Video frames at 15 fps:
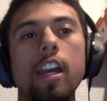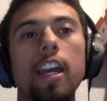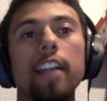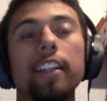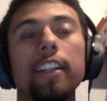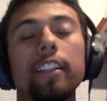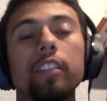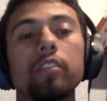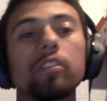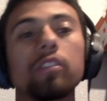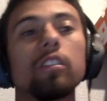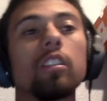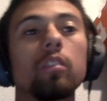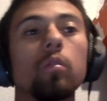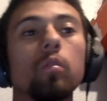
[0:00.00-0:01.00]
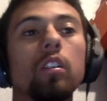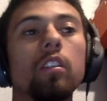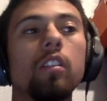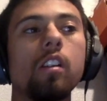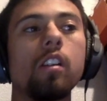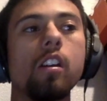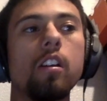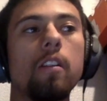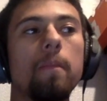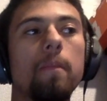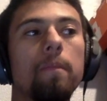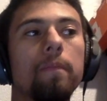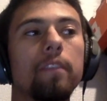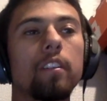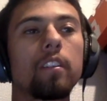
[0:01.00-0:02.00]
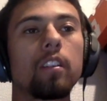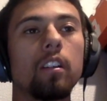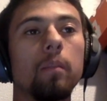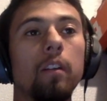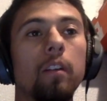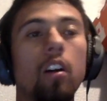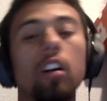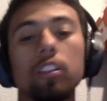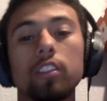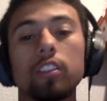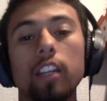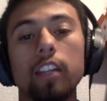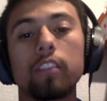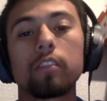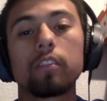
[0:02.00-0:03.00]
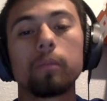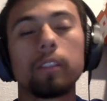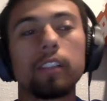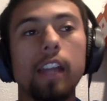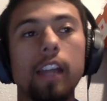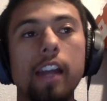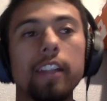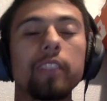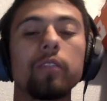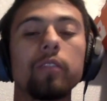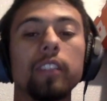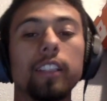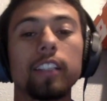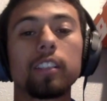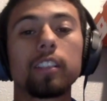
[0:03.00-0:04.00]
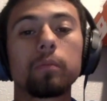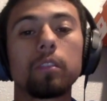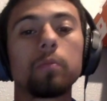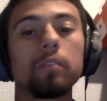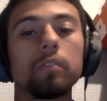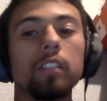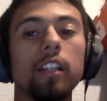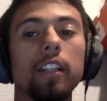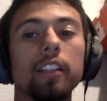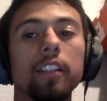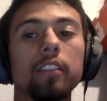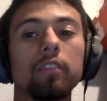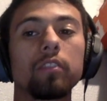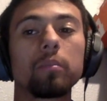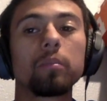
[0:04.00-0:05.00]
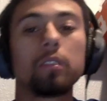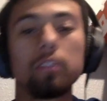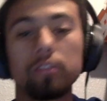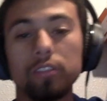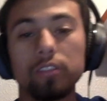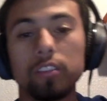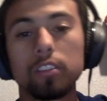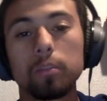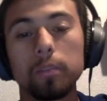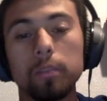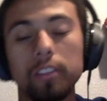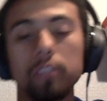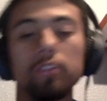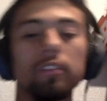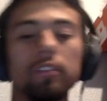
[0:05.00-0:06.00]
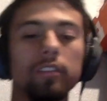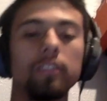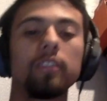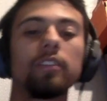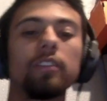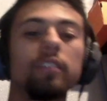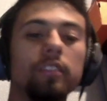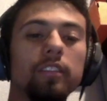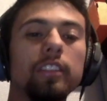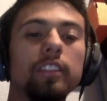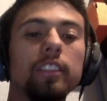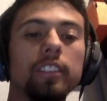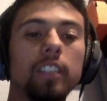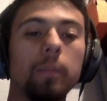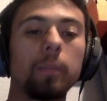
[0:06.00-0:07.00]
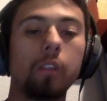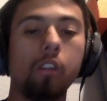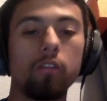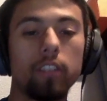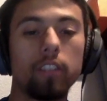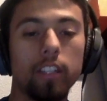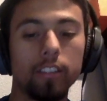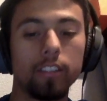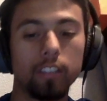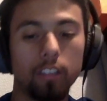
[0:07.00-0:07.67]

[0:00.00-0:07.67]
And then there was another one about onside or something like that. I didn't really catch it more, but I like the football reference. It's pretty cool. Let's keep it going. Ready, set.